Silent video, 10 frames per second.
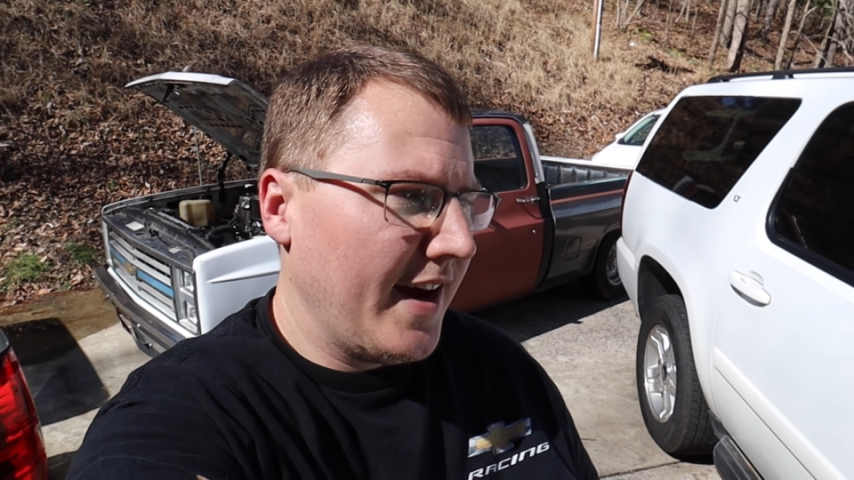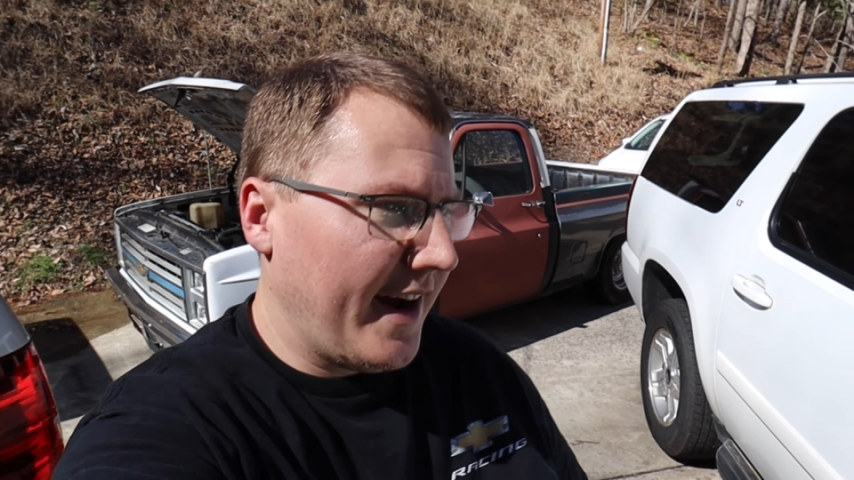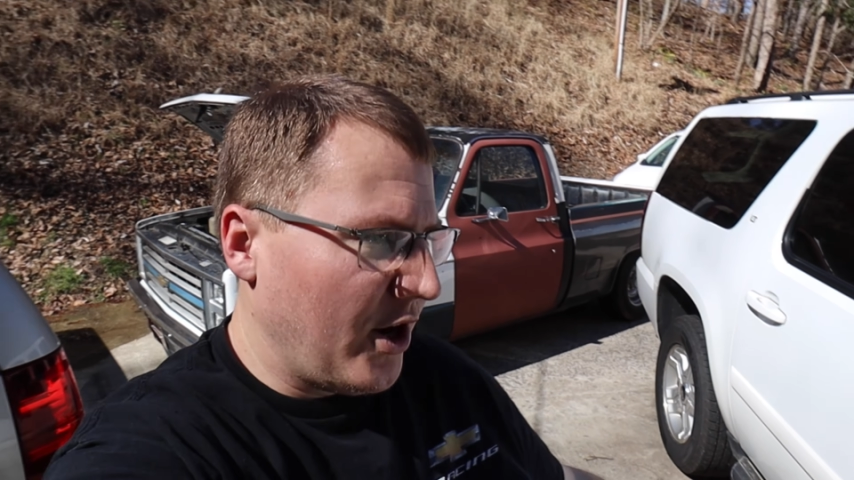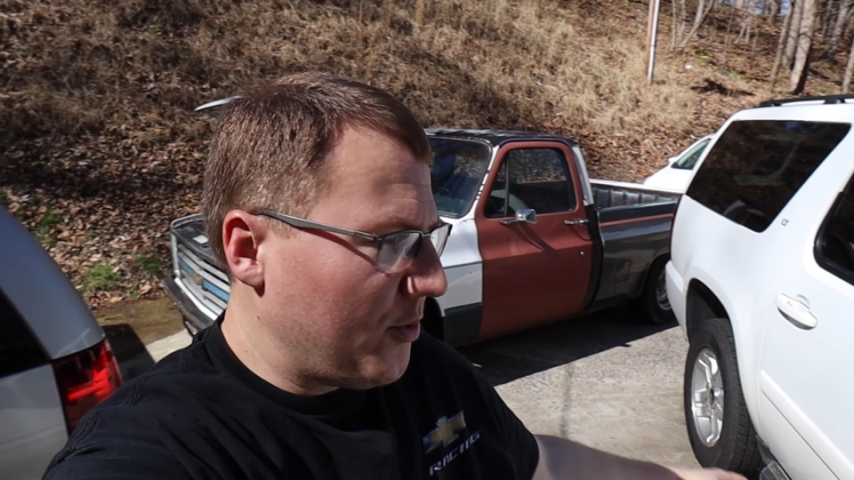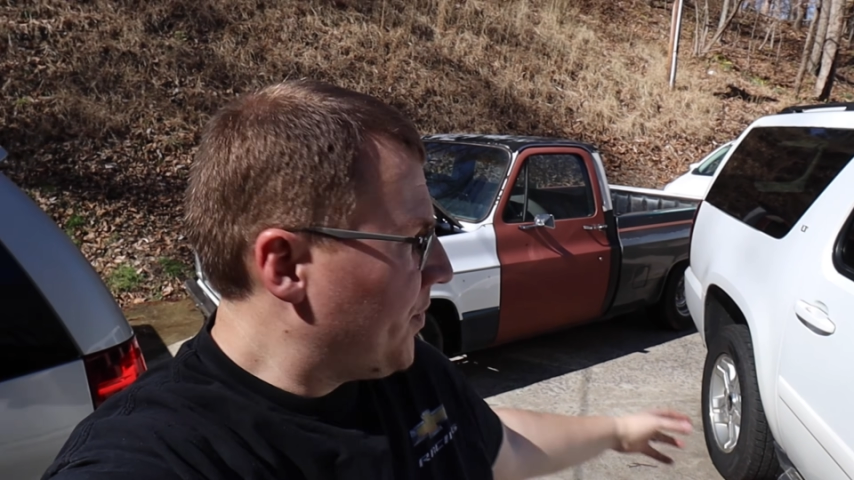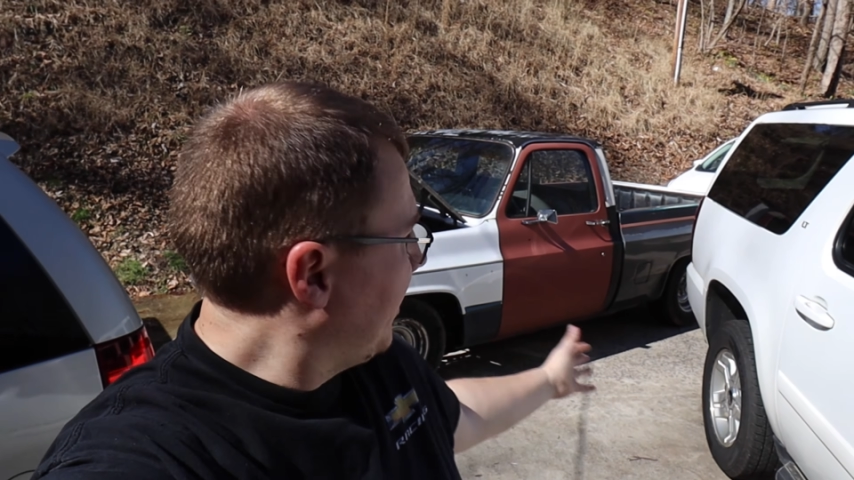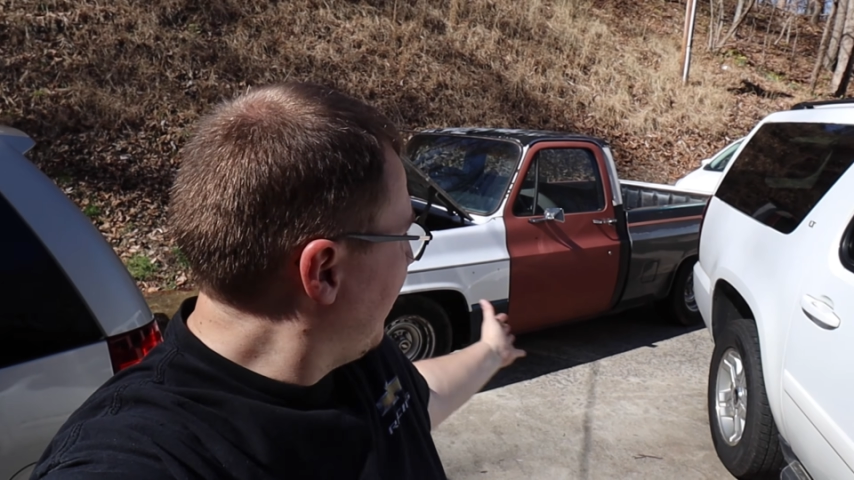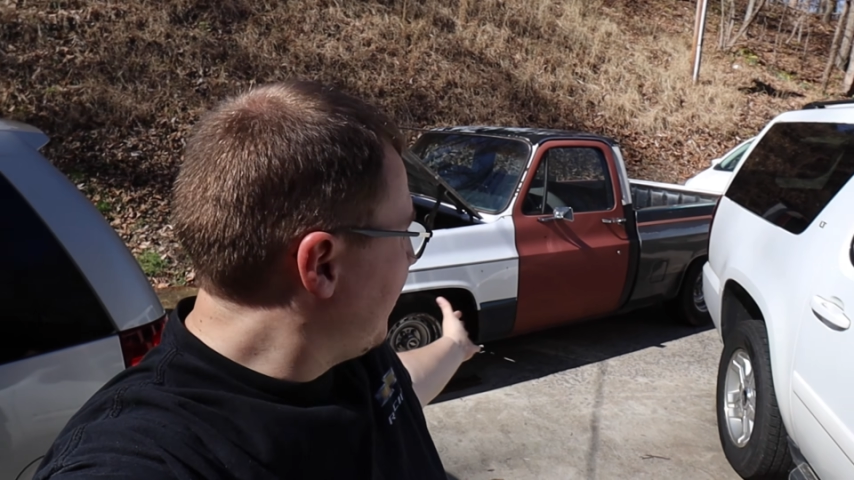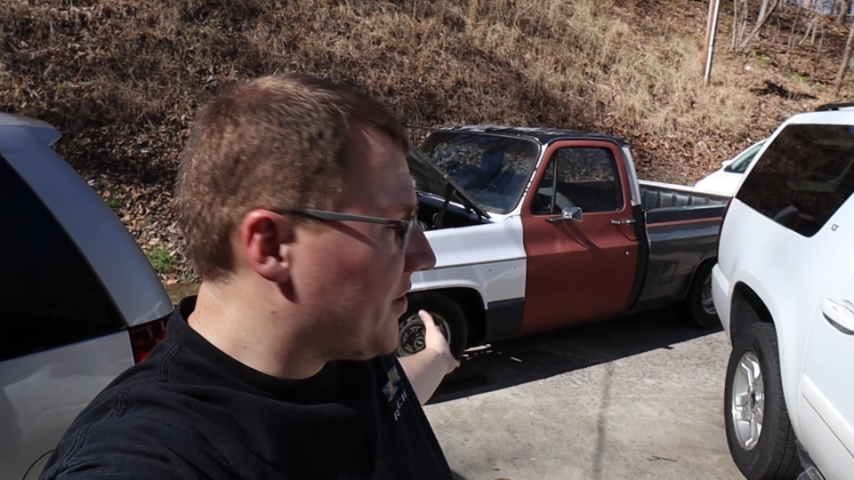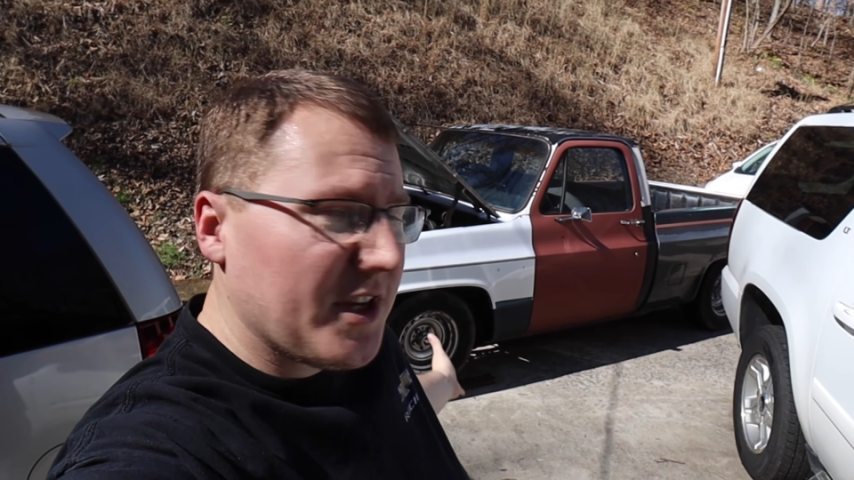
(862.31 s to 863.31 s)
I hope you
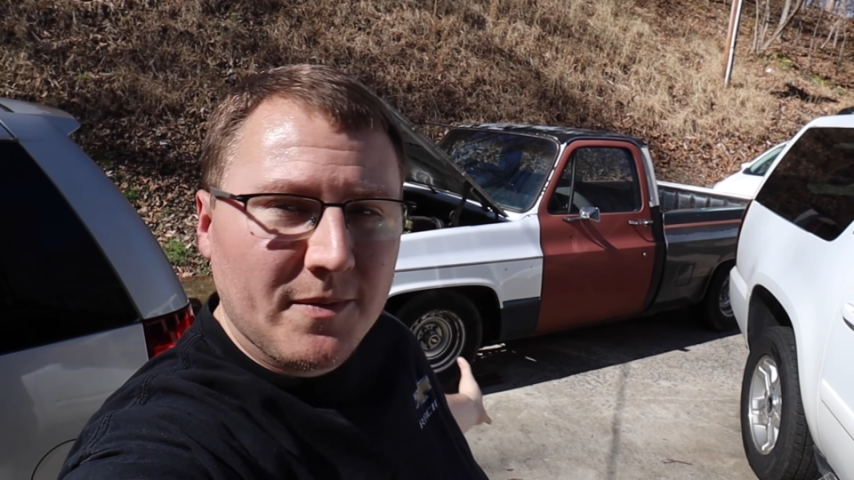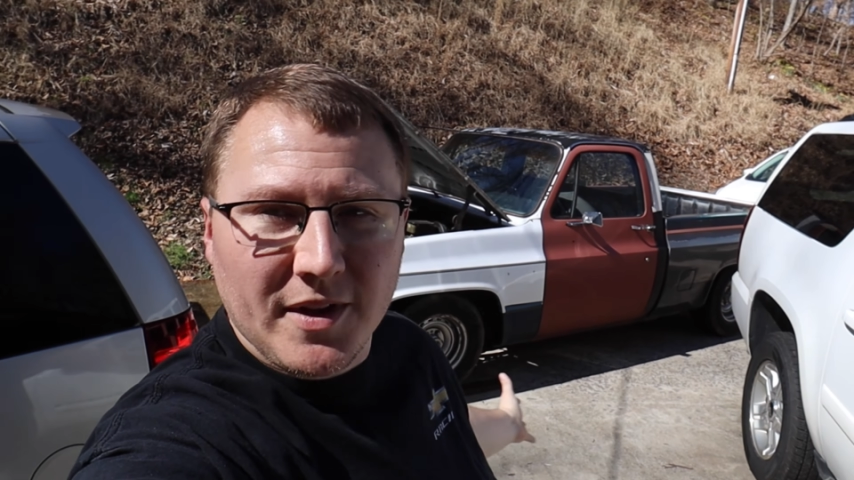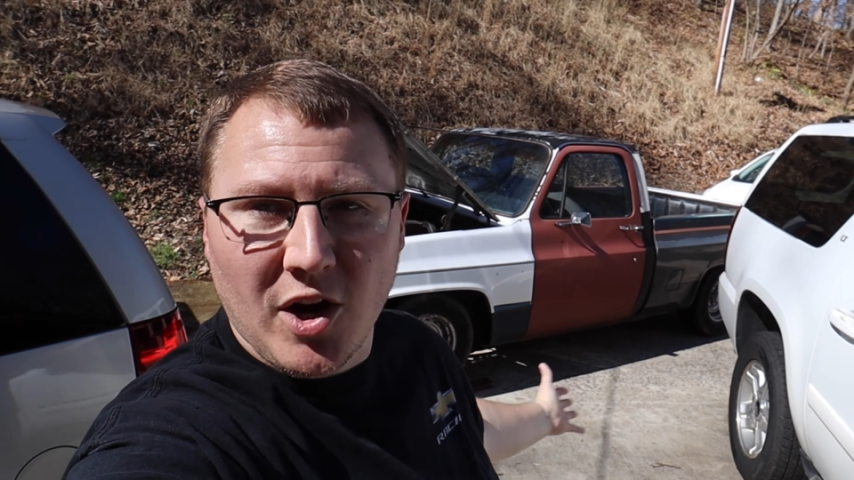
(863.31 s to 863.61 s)
learned something.